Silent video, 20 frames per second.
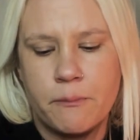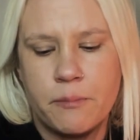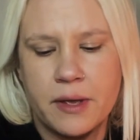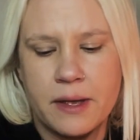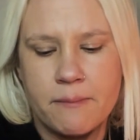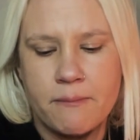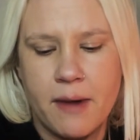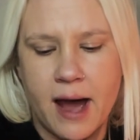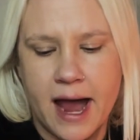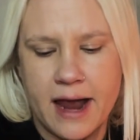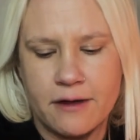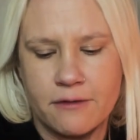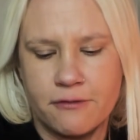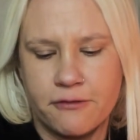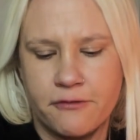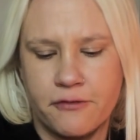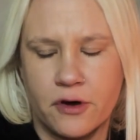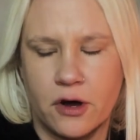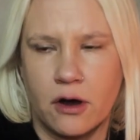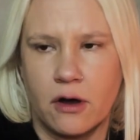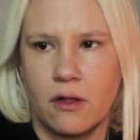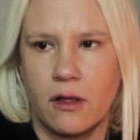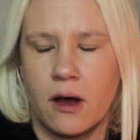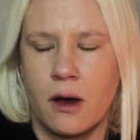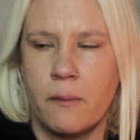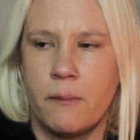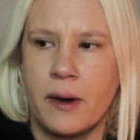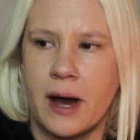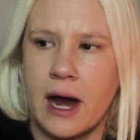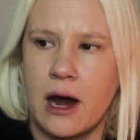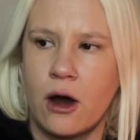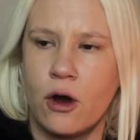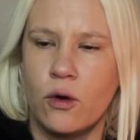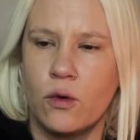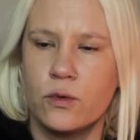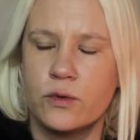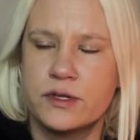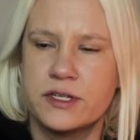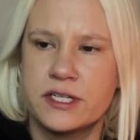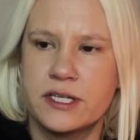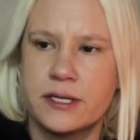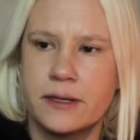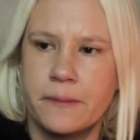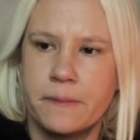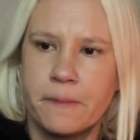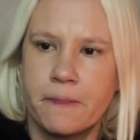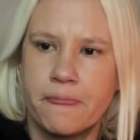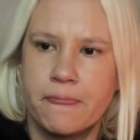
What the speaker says: Be mindful about